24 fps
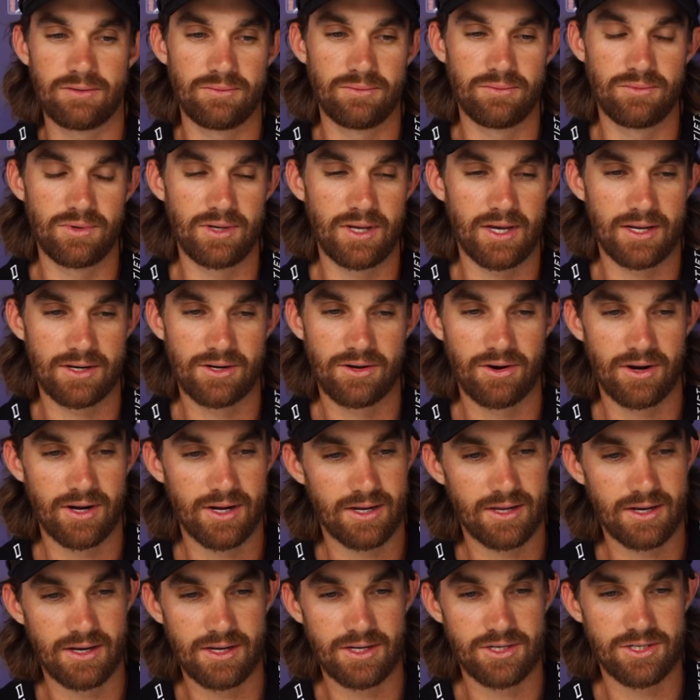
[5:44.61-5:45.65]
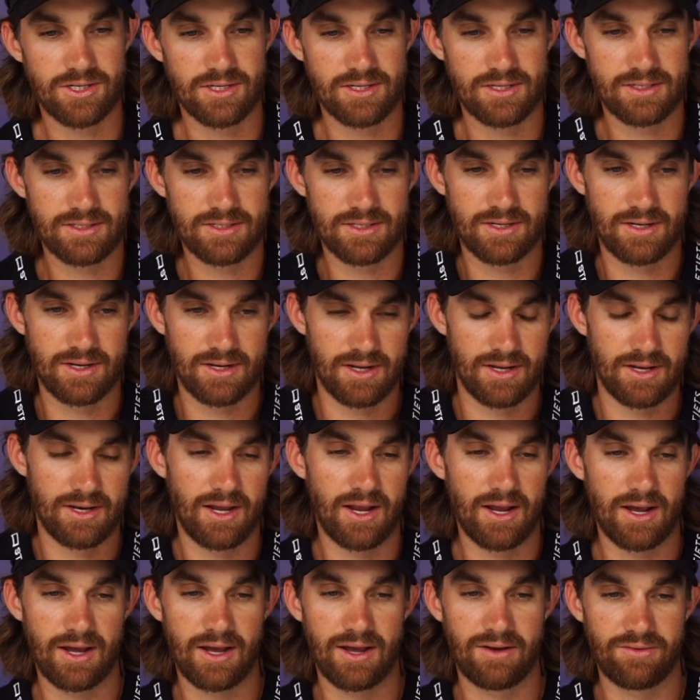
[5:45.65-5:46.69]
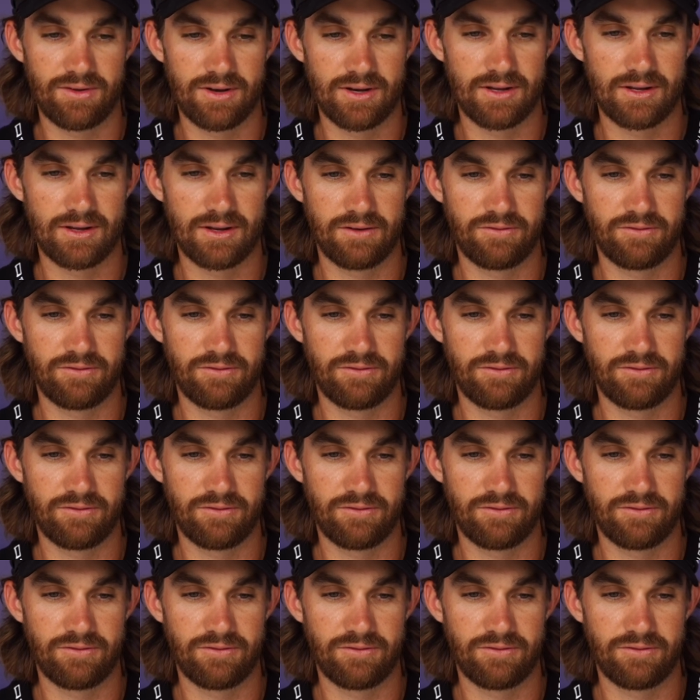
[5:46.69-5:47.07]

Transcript: we had great conditions, and and yeah, having a,